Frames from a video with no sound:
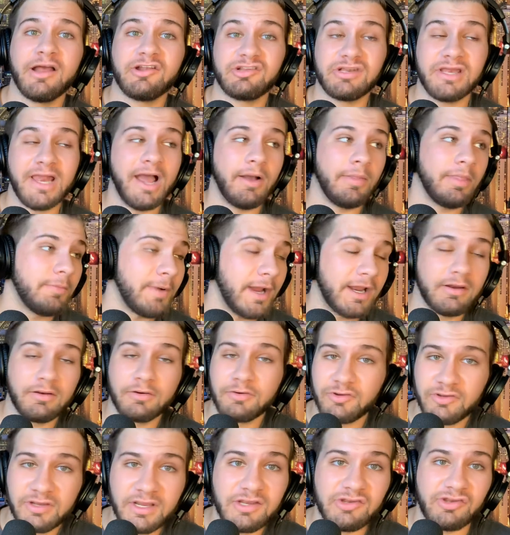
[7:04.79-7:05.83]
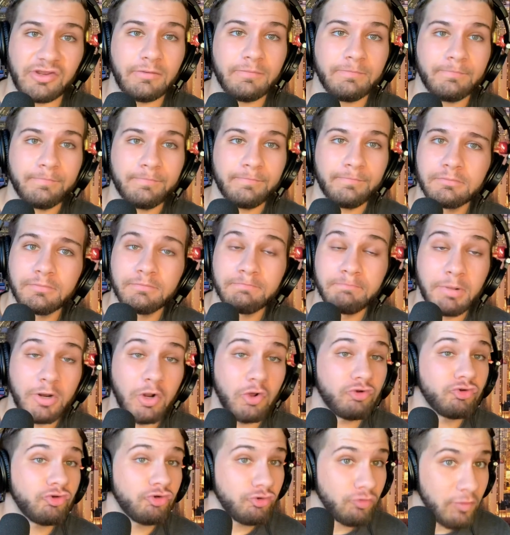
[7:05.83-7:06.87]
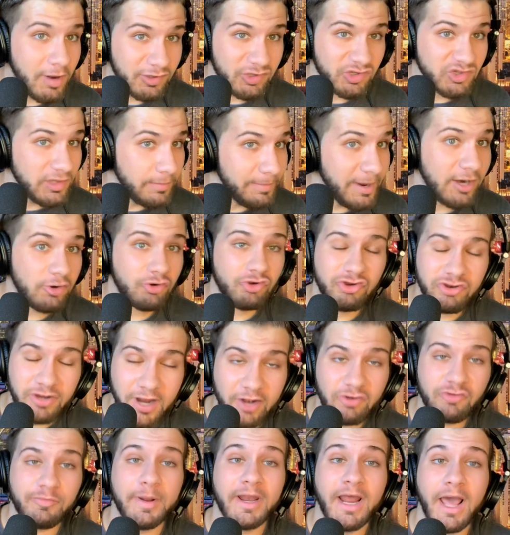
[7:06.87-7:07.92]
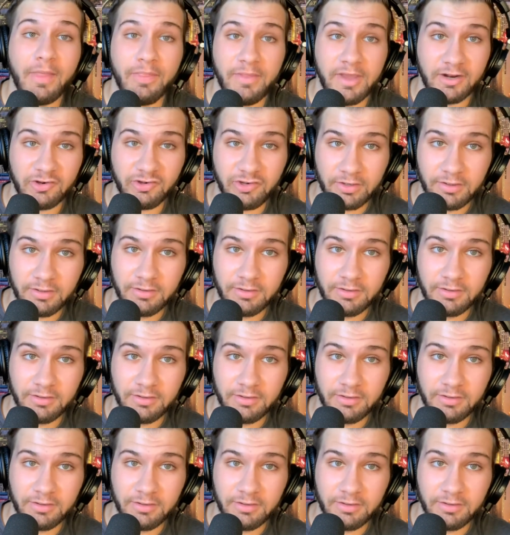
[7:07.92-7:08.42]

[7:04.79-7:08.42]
down the regular season. But I'll trust the Bears' judgment on this.